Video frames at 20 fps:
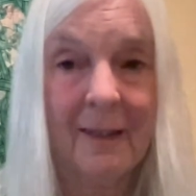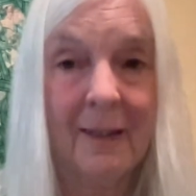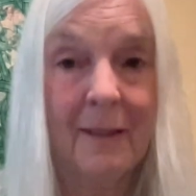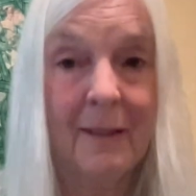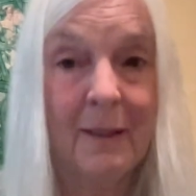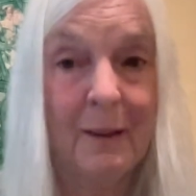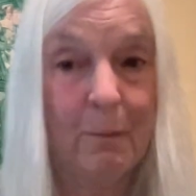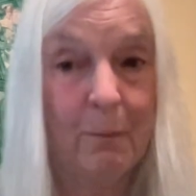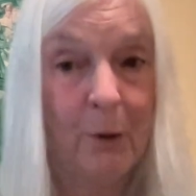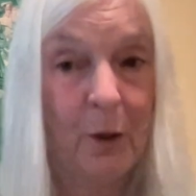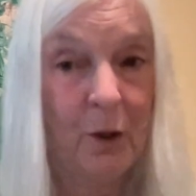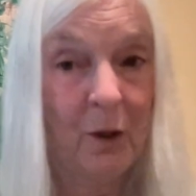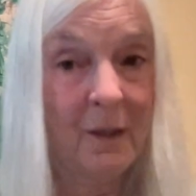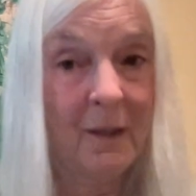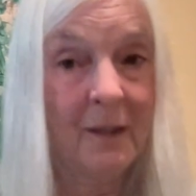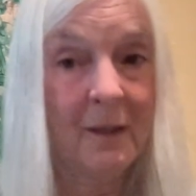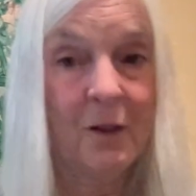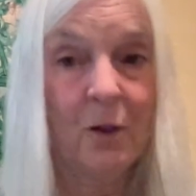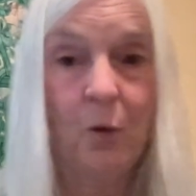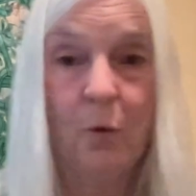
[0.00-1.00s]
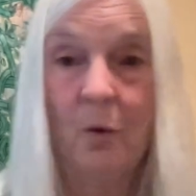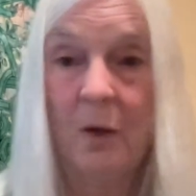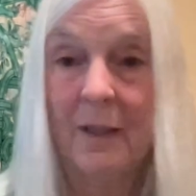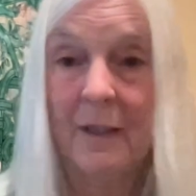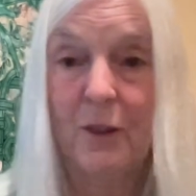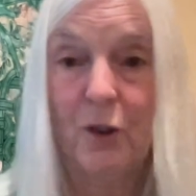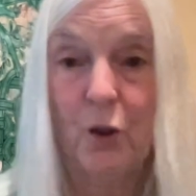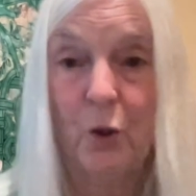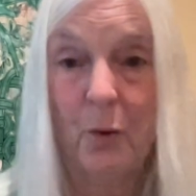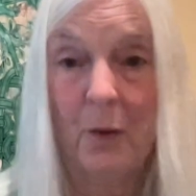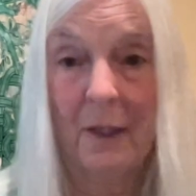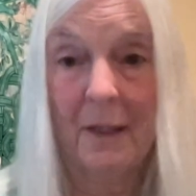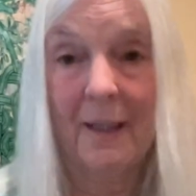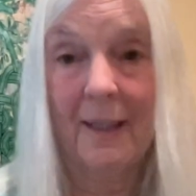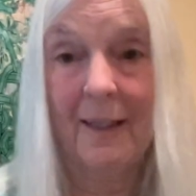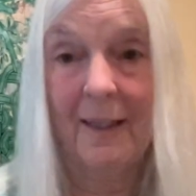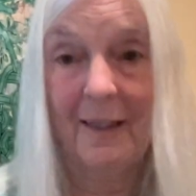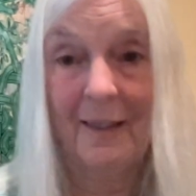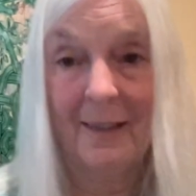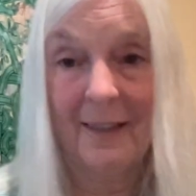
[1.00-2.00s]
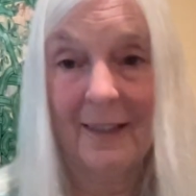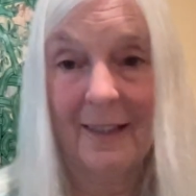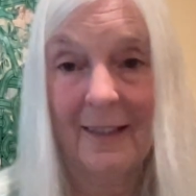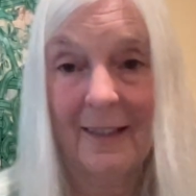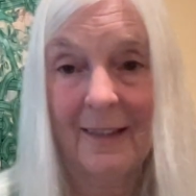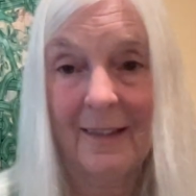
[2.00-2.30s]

and spirit is the one doing the healing.